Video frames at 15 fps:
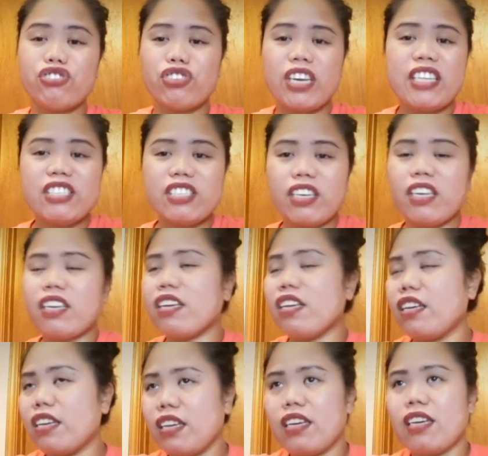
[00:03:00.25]
changing
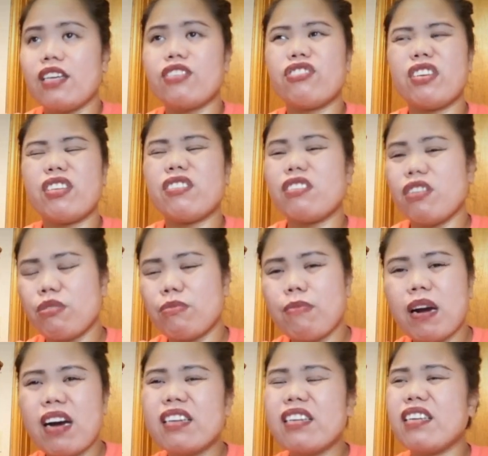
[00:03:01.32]
your
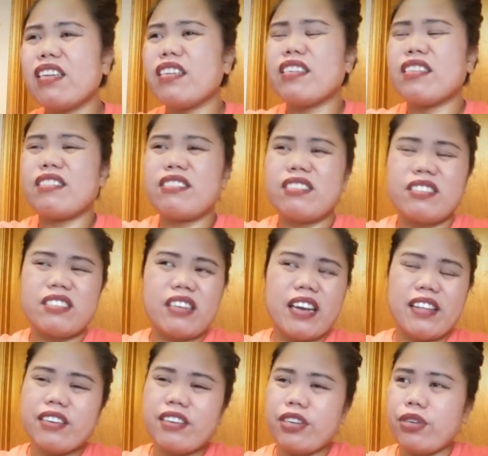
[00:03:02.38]
body, or
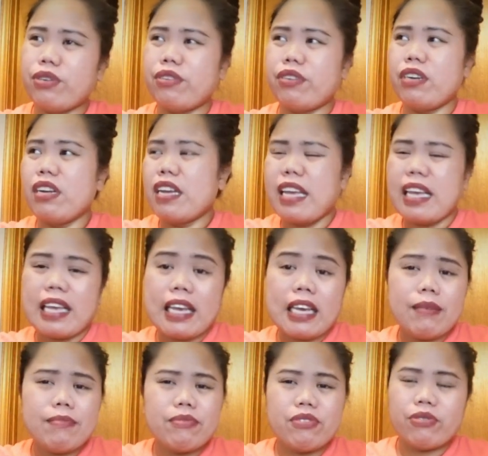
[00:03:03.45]
either your
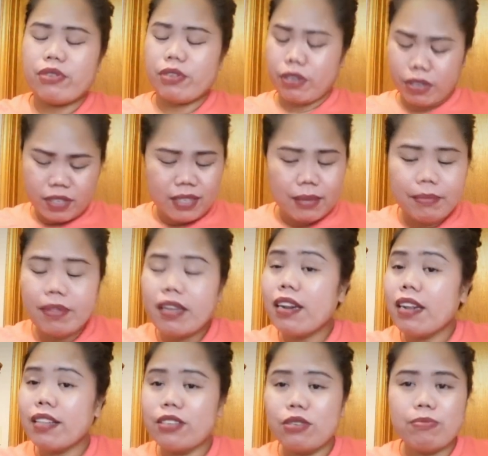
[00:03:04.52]
hips, or it's something
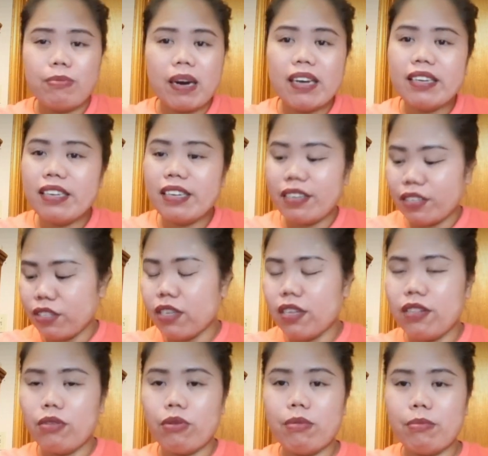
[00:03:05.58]
that your body that is
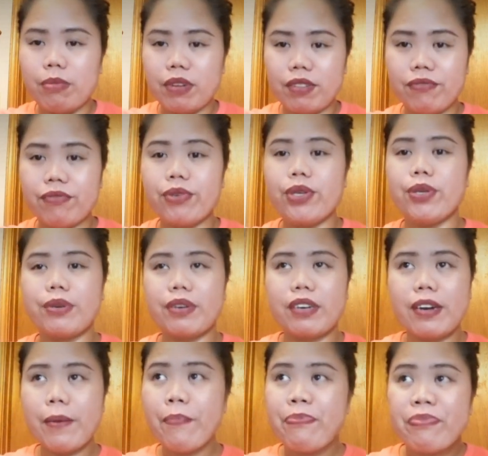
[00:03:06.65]
not normal for
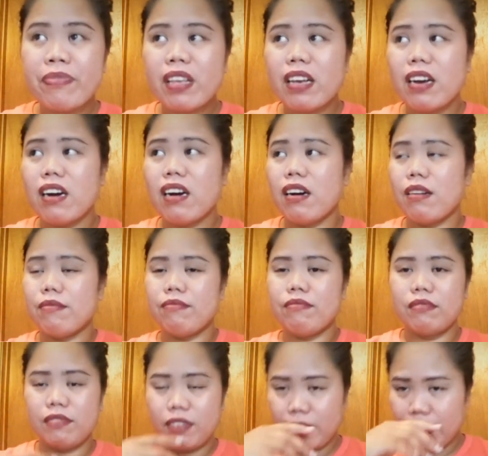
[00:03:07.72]
your
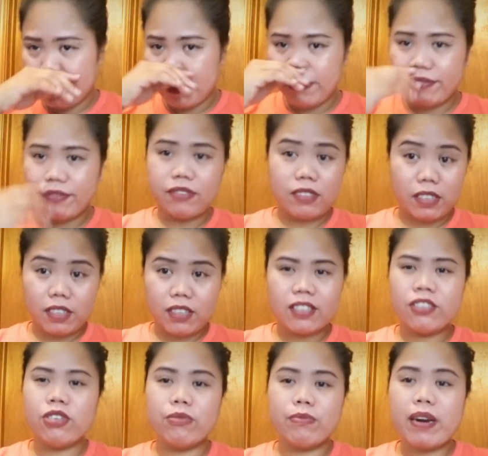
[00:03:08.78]
you know,
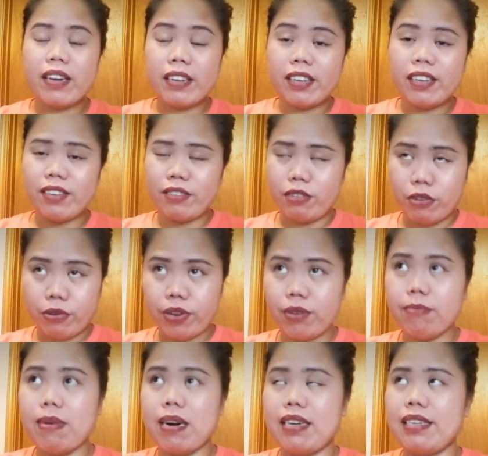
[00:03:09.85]
it's your body, you know
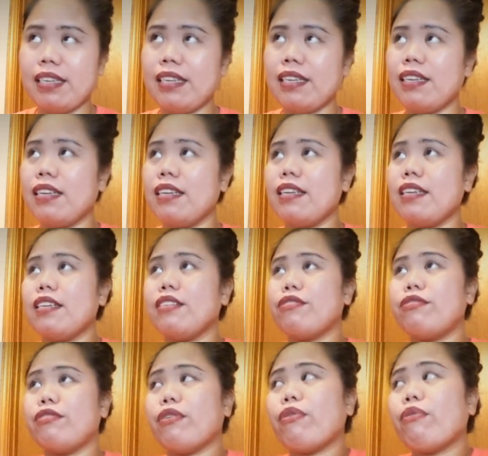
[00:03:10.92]
your body.
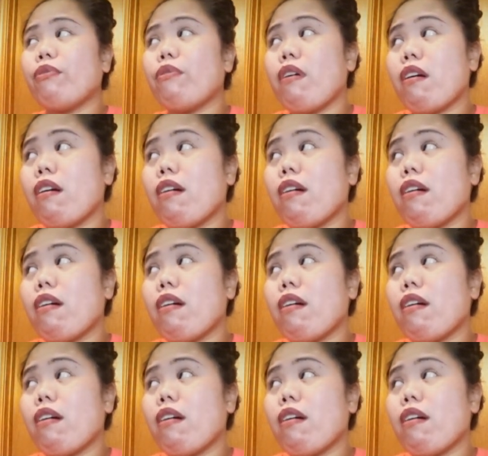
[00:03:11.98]
So